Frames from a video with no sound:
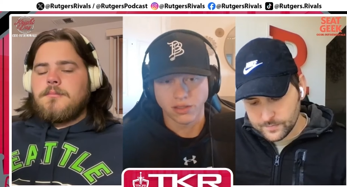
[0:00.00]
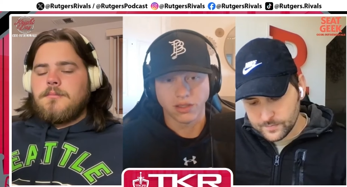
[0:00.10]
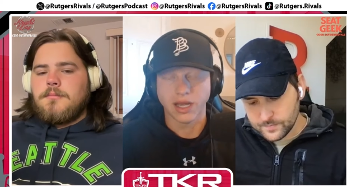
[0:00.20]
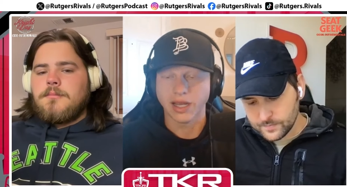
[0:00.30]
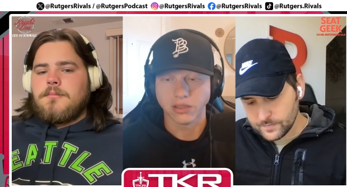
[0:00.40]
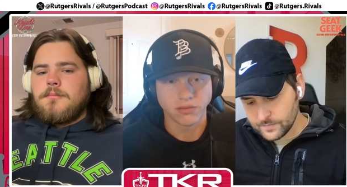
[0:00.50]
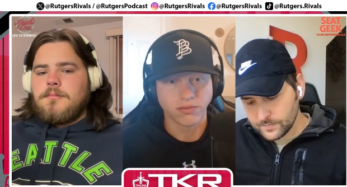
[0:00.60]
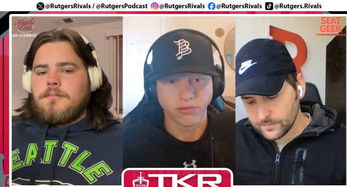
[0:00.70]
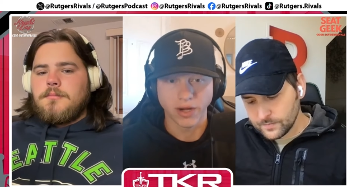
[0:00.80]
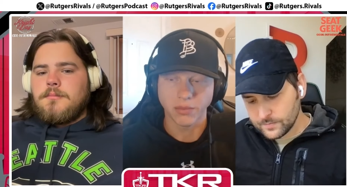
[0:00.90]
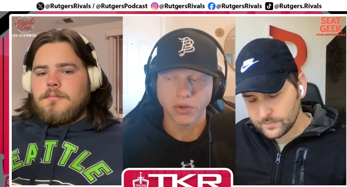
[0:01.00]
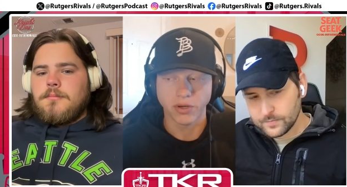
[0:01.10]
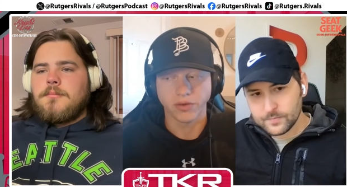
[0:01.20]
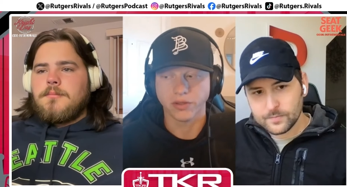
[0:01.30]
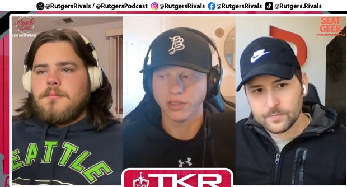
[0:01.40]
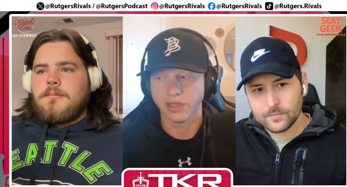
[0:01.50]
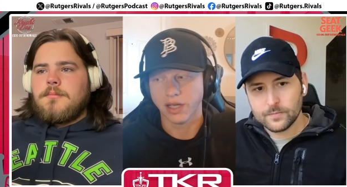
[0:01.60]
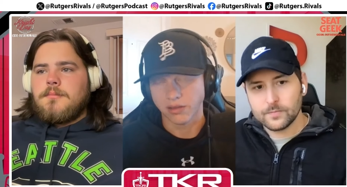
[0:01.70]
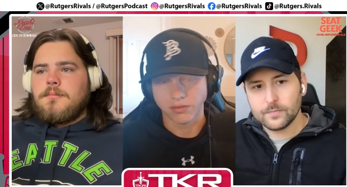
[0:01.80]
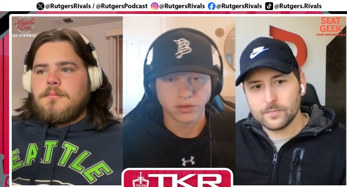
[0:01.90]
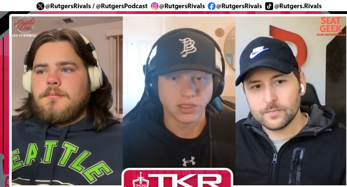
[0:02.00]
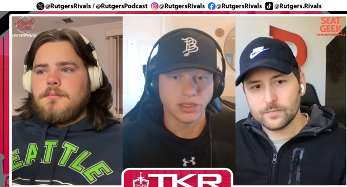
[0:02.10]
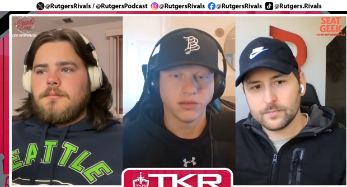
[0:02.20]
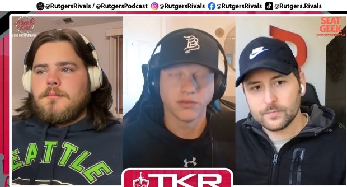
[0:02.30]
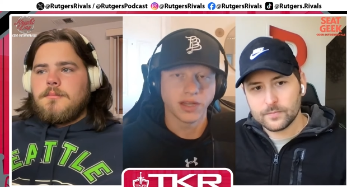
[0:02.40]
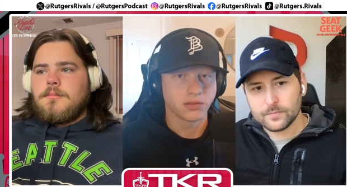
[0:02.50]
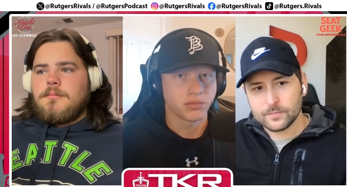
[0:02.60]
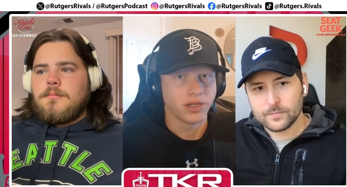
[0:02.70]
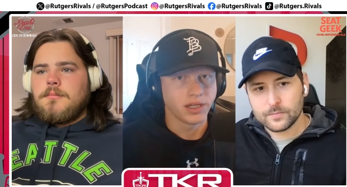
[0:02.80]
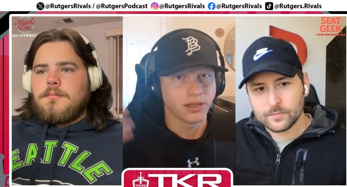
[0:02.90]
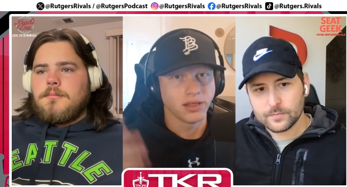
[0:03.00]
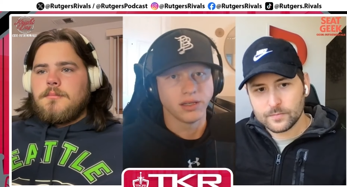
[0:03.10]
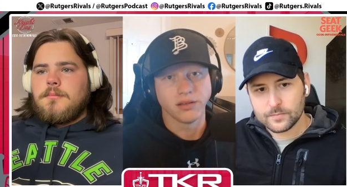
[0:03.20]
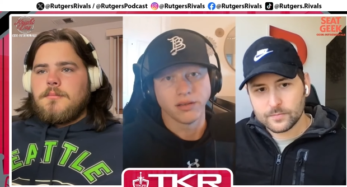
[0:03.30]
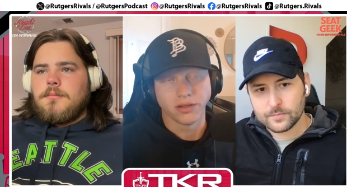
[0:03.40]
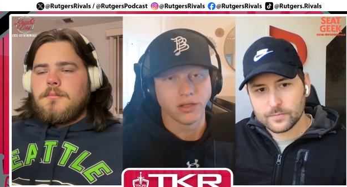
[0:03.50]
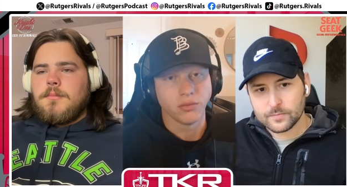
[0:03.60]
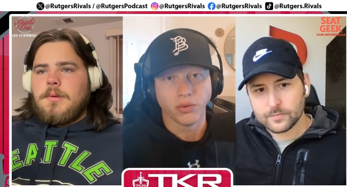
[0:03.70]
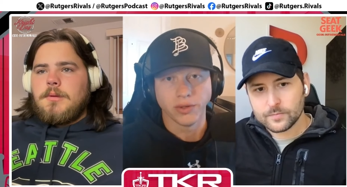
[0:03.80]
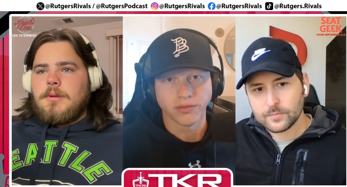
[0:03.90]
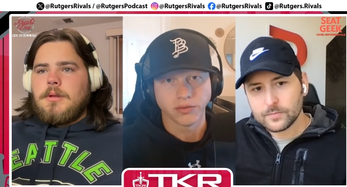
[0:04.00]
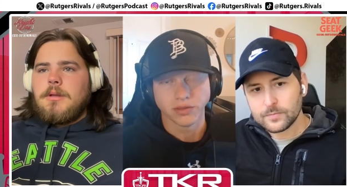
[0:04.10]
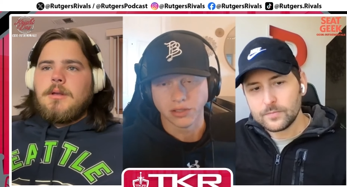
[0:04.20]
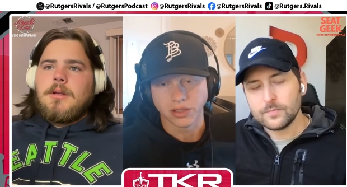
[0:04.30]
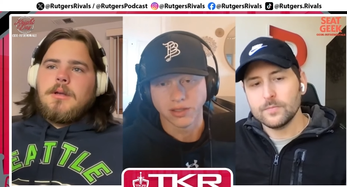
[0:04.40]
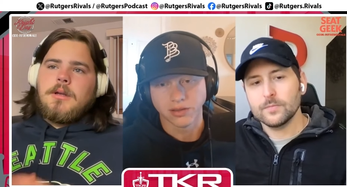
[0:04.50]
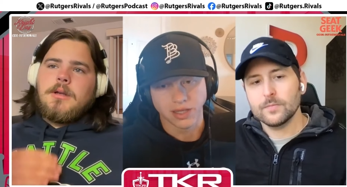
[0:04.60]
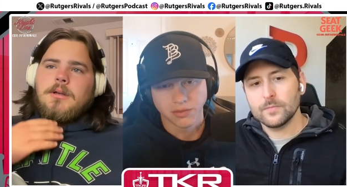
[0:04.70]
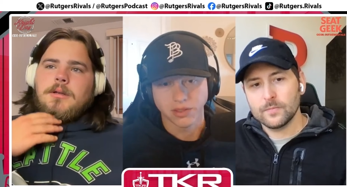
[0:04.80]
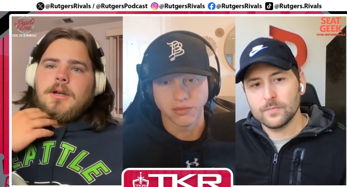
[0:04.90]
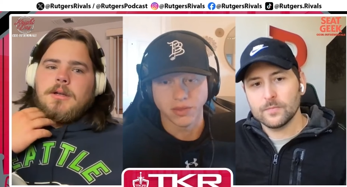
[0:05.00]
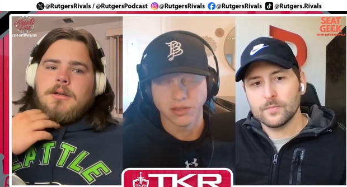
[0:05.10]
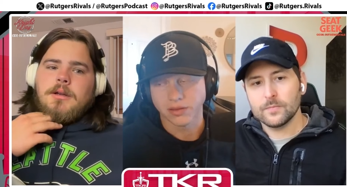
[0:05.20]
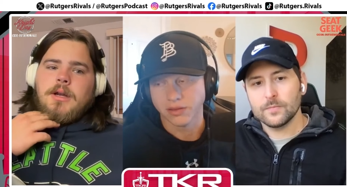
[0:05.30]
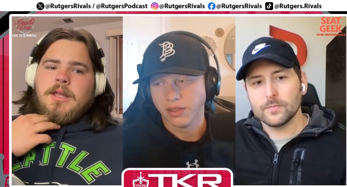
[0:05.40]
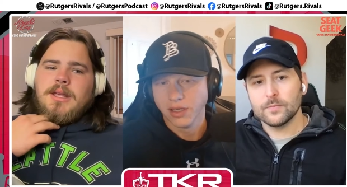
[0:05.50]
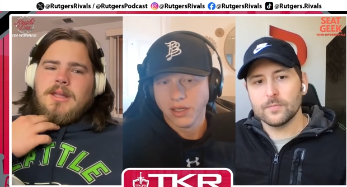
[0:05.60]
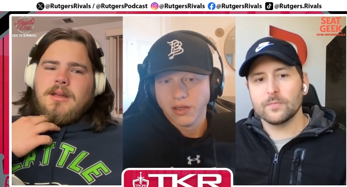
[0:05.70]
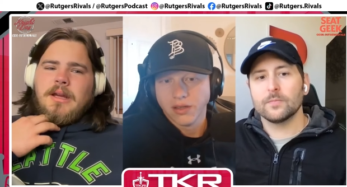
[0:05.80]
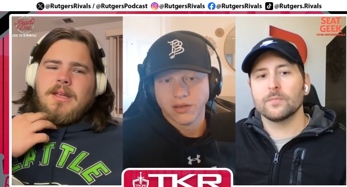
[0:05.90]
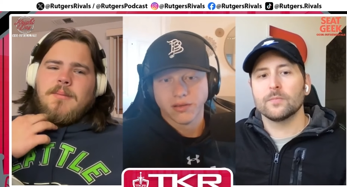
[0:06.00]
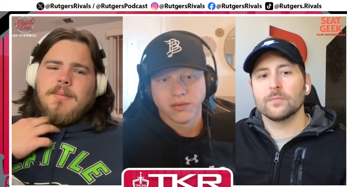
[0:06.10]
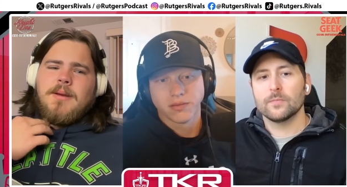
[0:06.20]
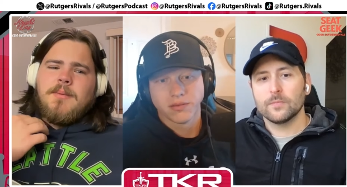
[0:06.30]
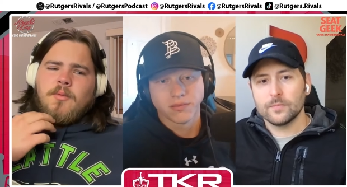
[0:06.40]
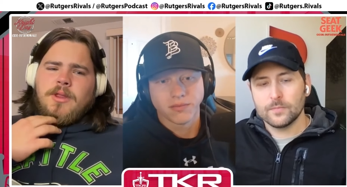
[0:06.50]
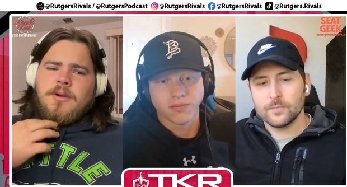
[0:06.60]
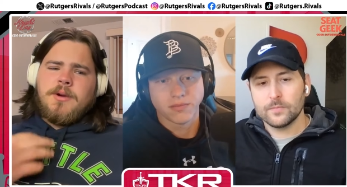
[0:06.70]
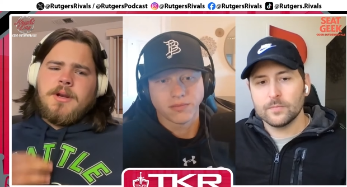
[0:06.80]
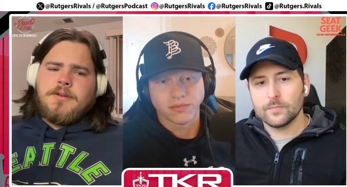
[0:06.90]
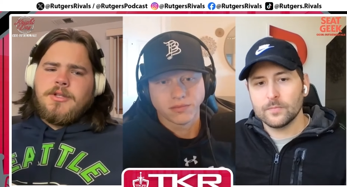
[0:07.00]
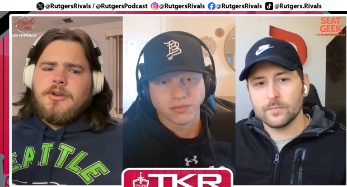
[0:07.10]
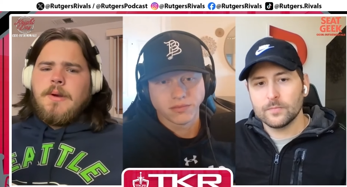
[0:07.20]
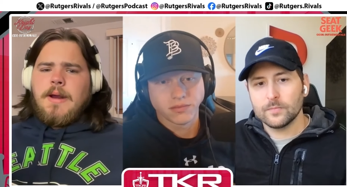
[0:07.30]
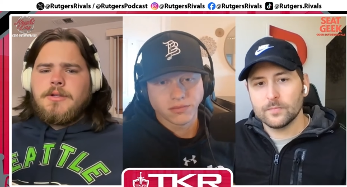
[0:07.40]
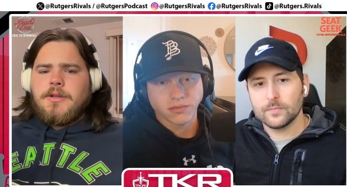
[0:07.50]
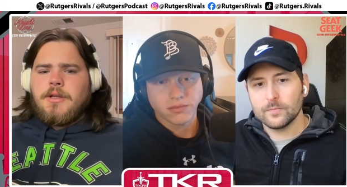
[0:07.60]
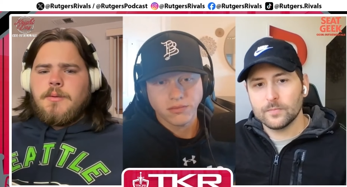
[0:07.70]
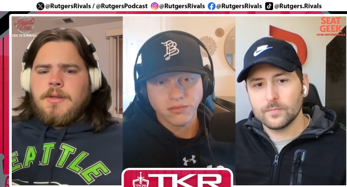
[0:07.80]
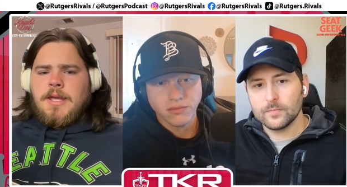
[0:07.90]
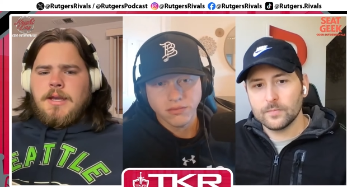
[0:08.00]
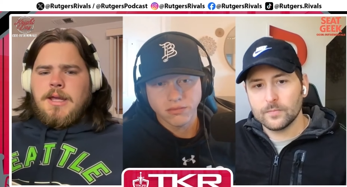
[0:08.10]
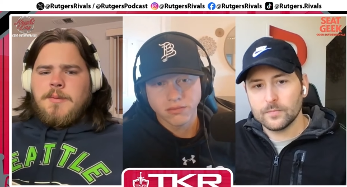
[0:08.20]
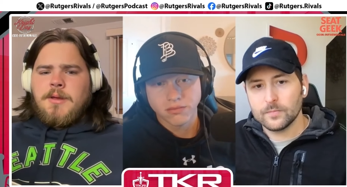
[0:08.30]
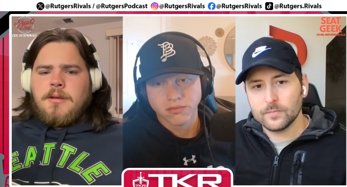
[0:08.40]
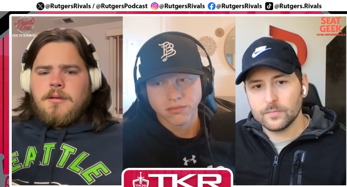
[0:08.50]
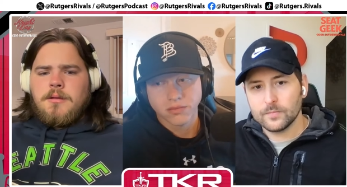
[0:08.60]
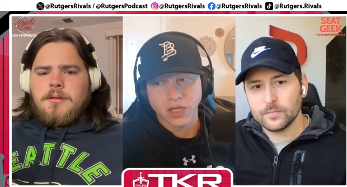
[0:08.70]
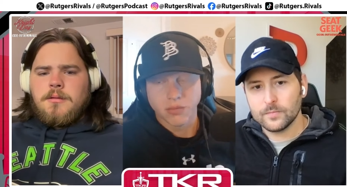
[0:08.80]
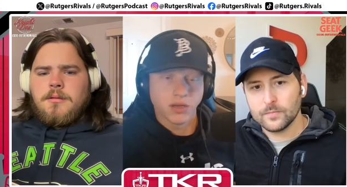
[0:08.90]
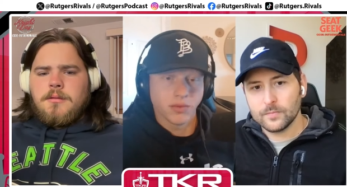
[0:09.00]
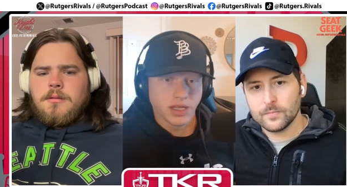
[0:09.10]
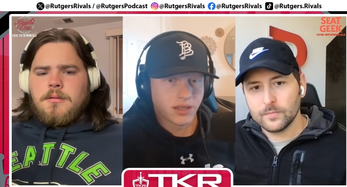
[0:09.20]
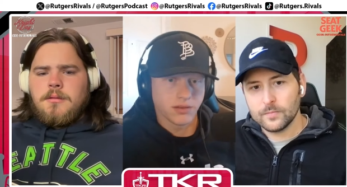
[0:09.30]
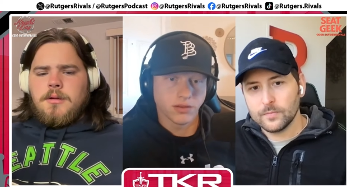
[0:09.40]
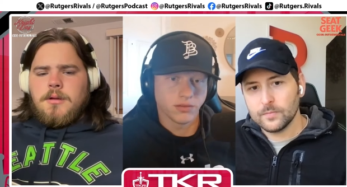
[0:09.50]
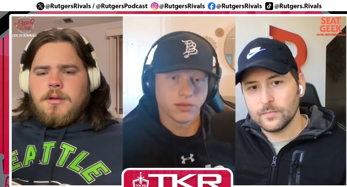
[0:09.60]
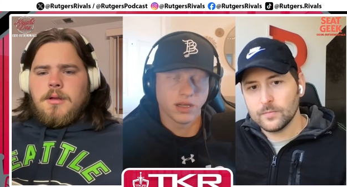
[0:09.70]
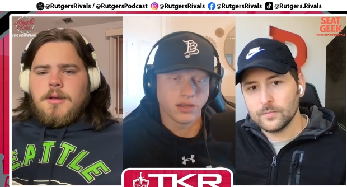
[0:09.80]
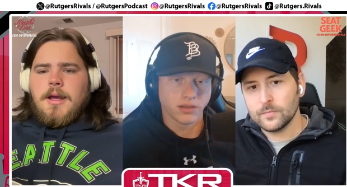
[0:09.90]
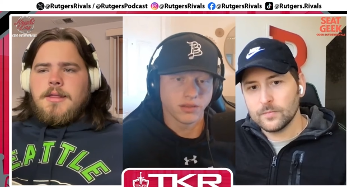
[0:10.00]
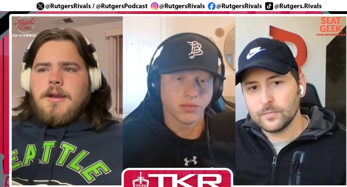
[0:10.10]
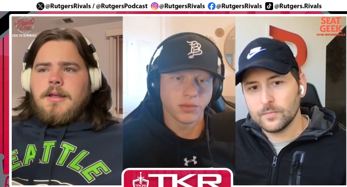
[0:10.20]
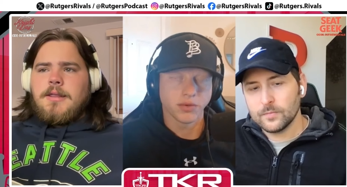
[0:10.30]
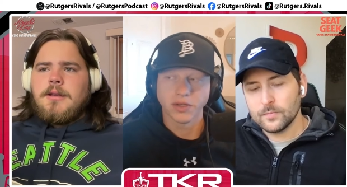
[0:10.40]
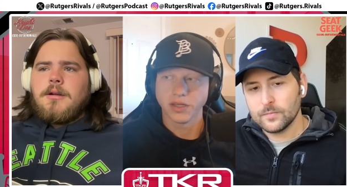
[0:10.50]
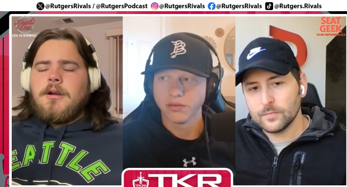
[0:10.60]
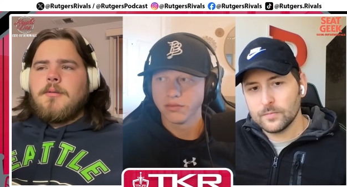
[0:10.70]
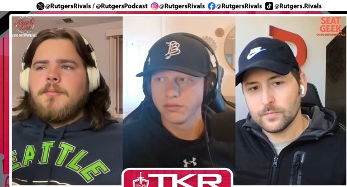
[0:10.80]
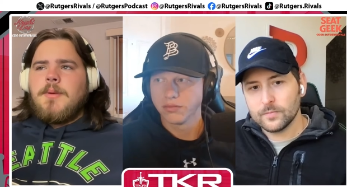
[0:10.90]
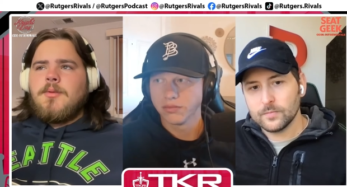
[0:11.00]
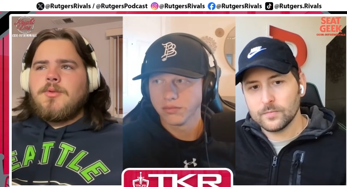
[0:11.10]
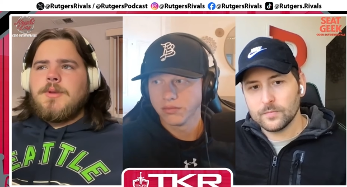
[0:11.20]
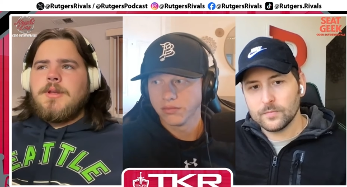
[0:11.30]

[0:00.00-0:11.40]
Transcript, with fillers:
Speaker 1: the guy just read it perfectly, got the steal, fast break, and there you go, points for St. John's, and that was it basically. I
Speaker 2: think it, I think it might have been when they were down two actually when that came in.
Speaker 1: It might have been that too.
Speaker 2: I, and then I think, right. or maybe it was when